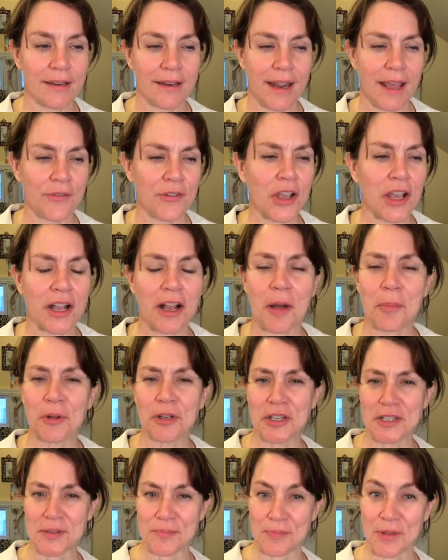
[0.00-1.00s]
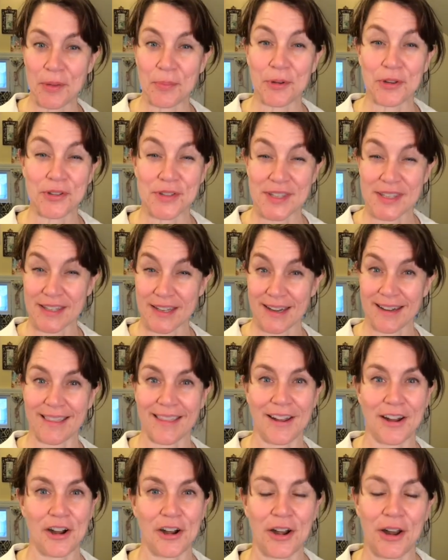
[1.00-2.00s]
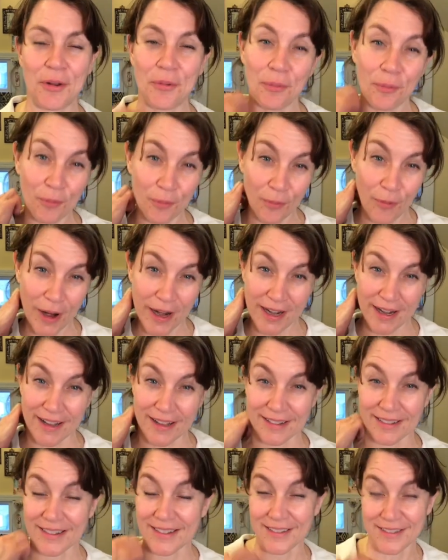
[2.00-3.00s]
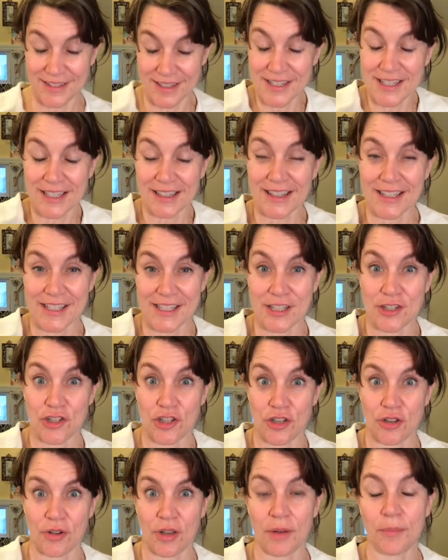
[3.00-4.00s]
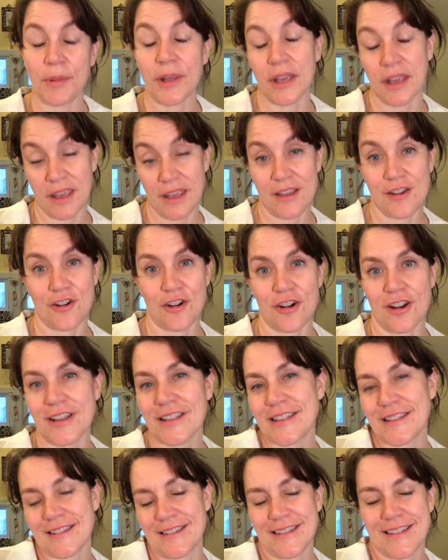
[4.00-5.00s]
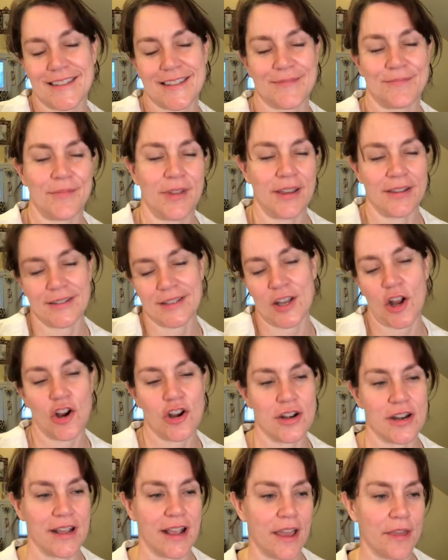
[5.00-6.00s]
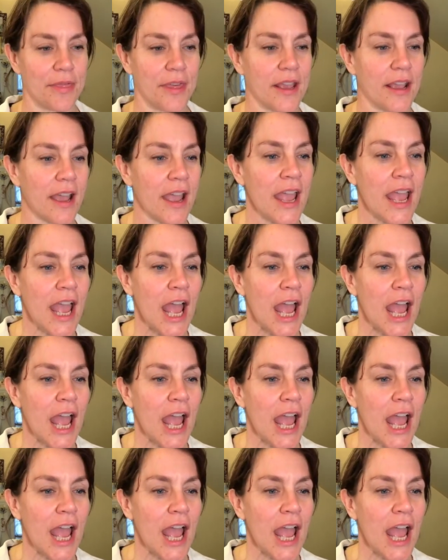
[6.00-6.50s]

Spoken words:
Having a couple dozen people sitting there waiting to listen to you and being eager, it's heartening, I think.